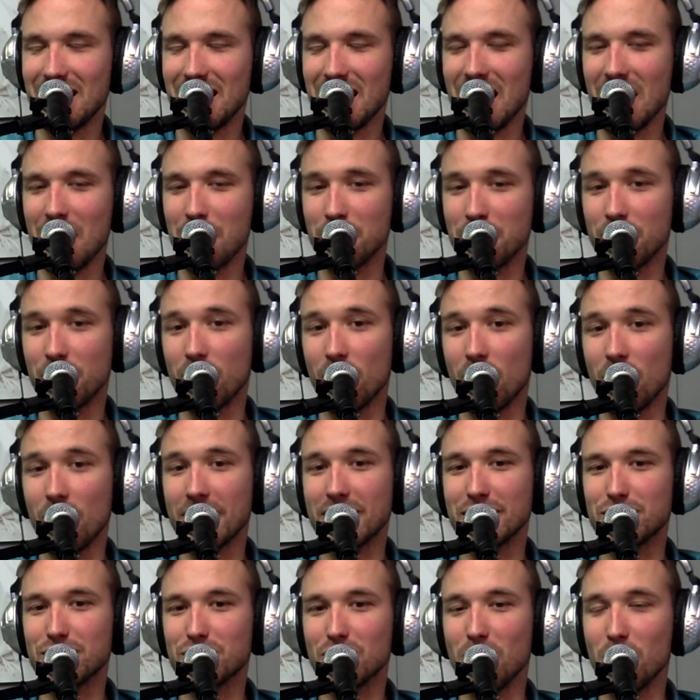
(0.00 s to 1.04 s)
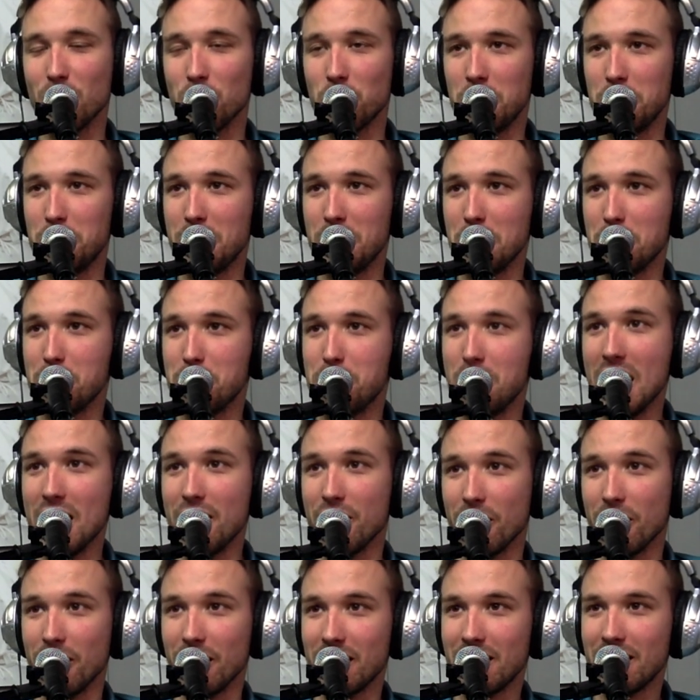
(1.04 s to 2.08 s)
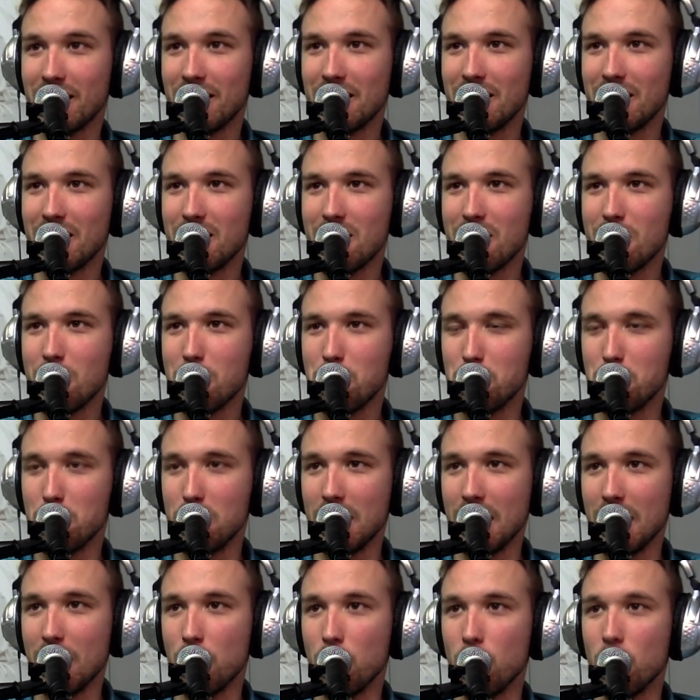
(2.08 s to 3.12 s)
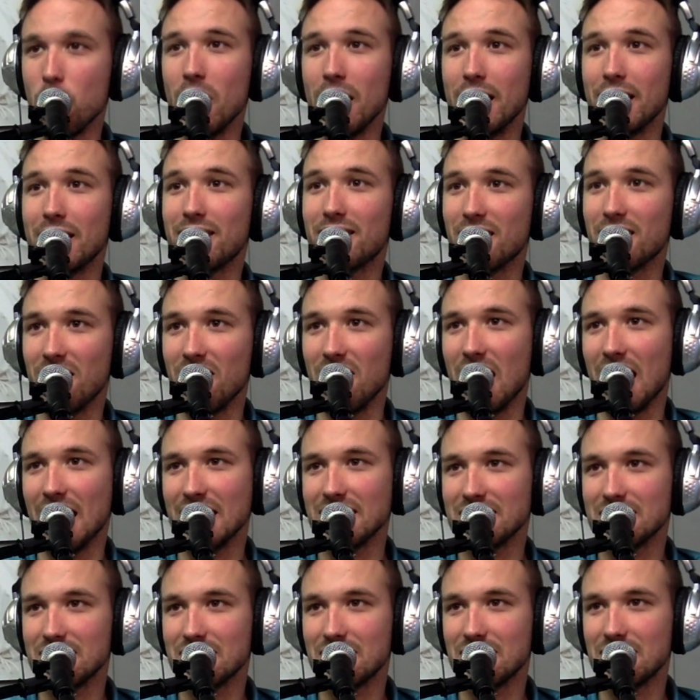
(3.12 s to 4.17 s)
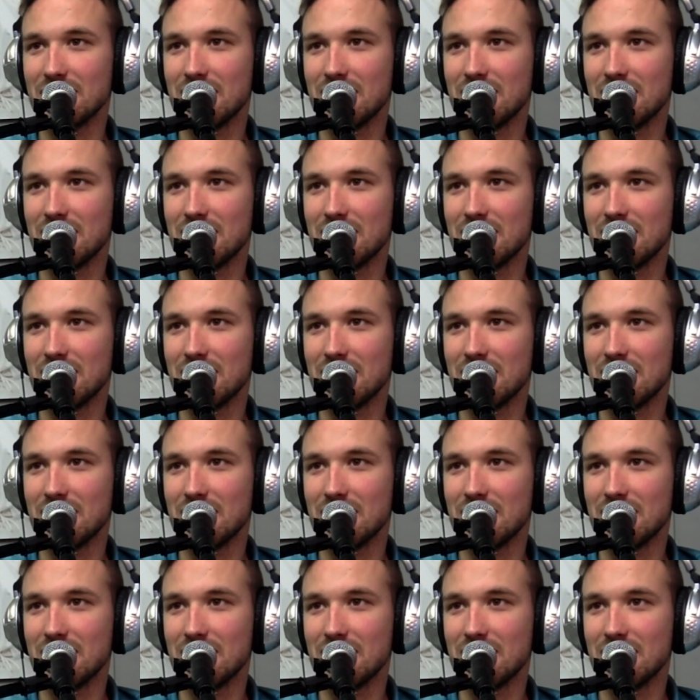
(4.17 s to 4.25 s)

I'm going to go, Arkansas would be better, but at what cost?